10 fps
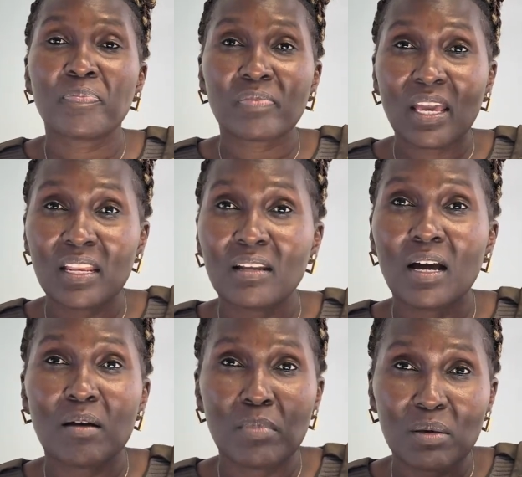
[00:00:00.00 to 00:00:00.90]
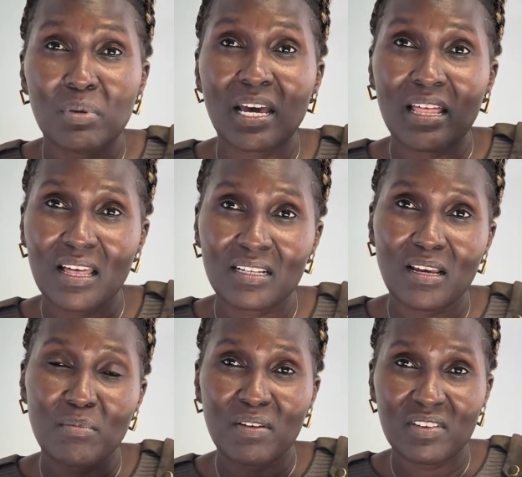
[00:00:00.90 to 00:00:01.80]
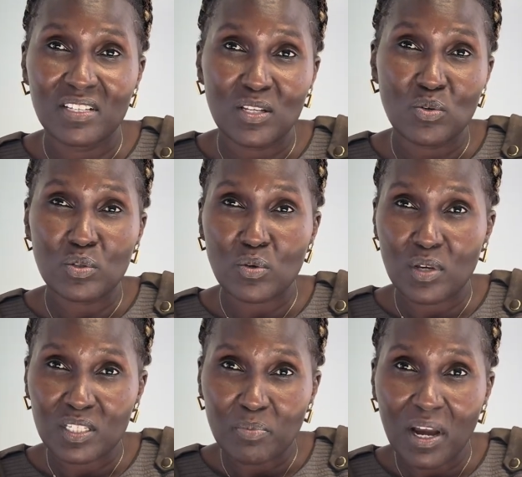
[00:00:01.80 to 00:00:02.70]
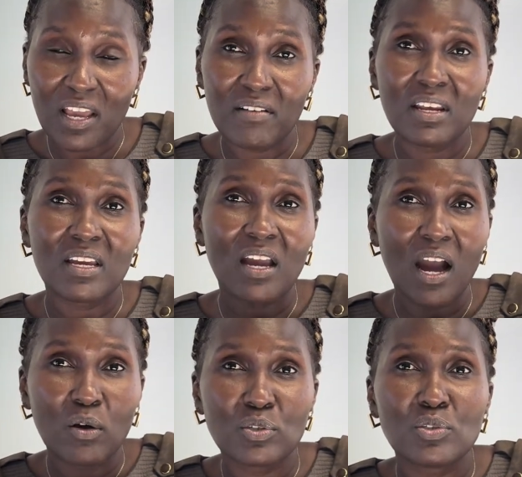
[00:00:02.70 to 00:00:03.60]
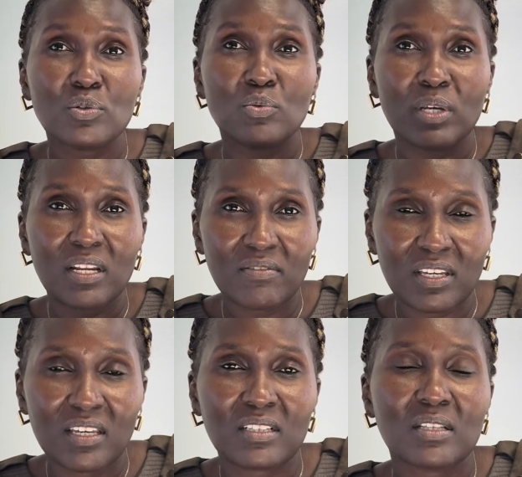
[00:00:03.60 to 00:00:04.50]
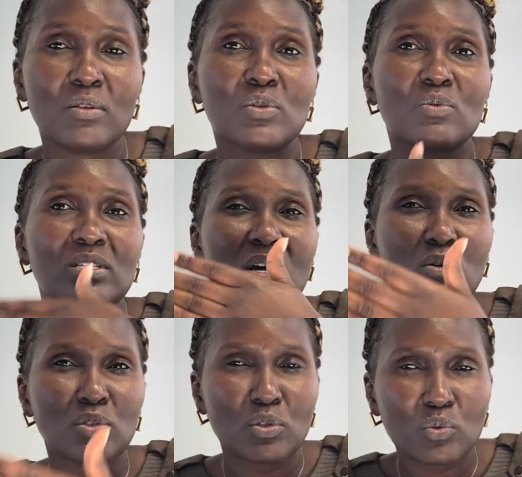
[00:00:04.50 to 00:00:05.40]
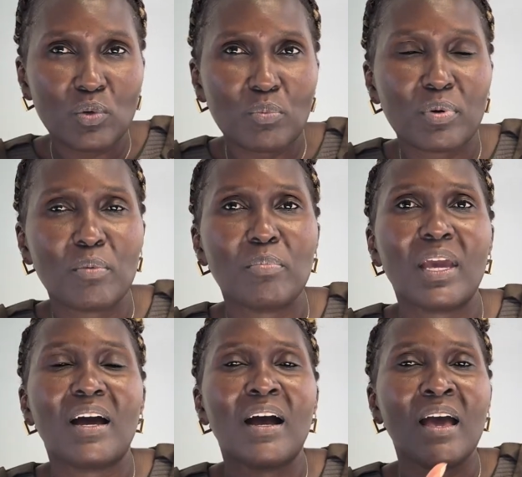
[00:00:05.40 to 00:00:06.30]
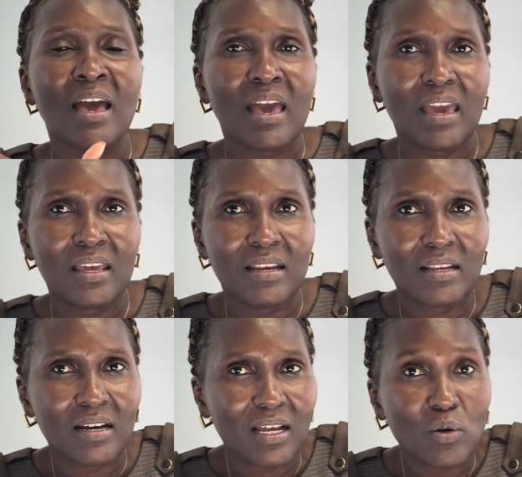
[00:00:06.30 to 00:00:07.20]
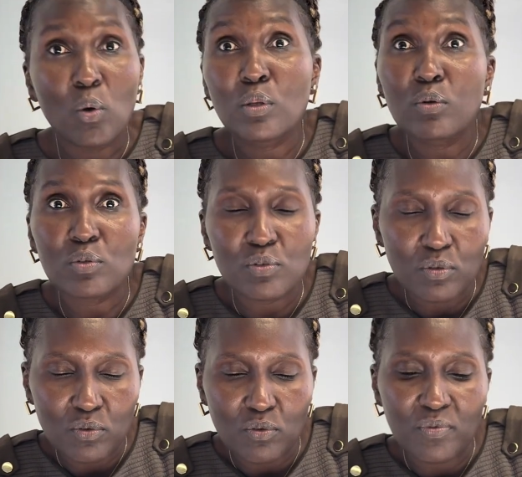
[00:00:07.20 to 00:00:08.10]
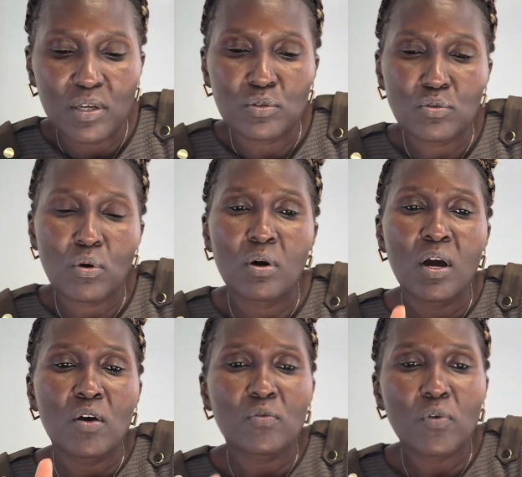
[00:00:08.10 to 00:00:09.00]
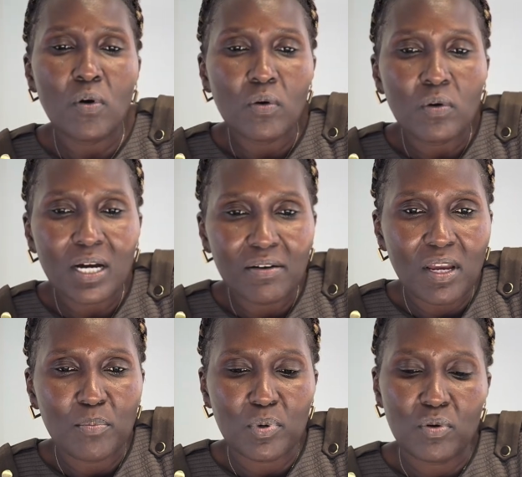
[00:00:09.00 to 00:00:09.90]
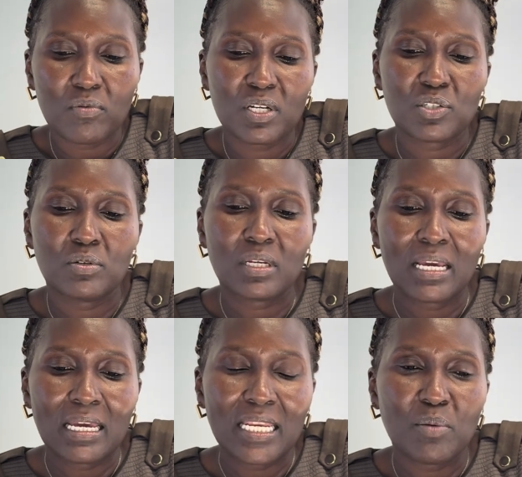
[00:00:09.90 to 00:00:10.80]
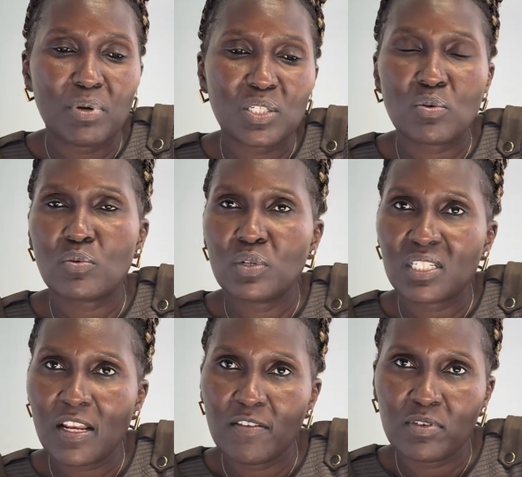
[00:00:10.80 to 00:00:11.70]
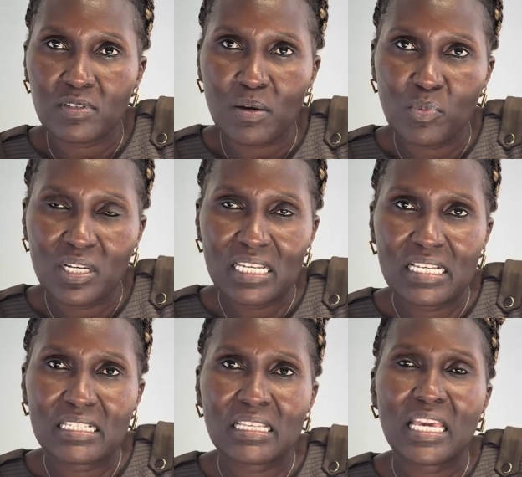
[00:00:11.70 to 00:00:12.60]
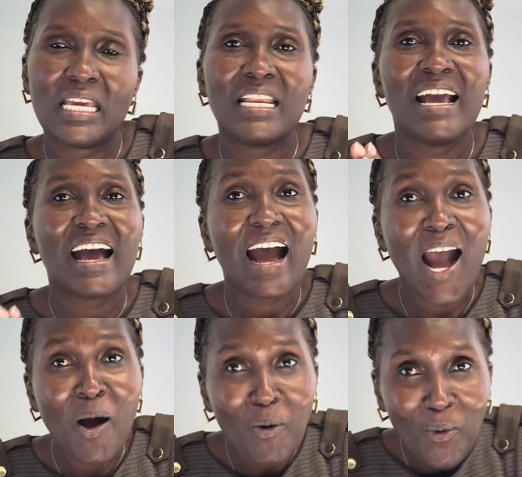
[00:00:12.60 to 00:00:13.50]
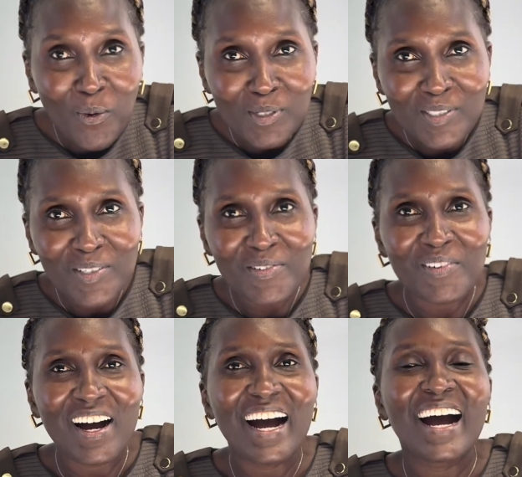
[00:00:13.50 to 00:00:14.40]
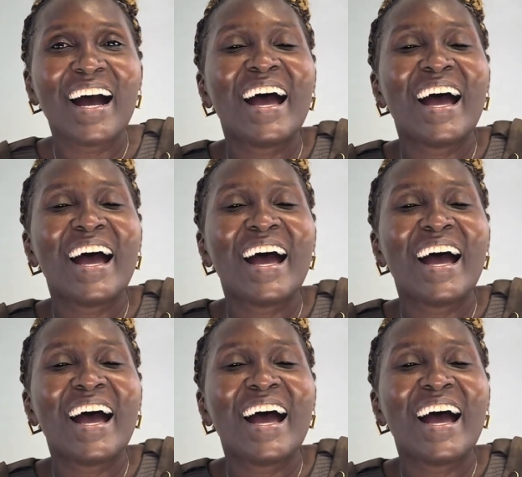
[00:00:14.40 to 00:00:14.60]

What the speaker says: and maybe at that time the visa is also expiring. How should we navigate those ones? How should we prepare, and all those sorts of things. So for career progression, it depends with which level someone is in, how old you are,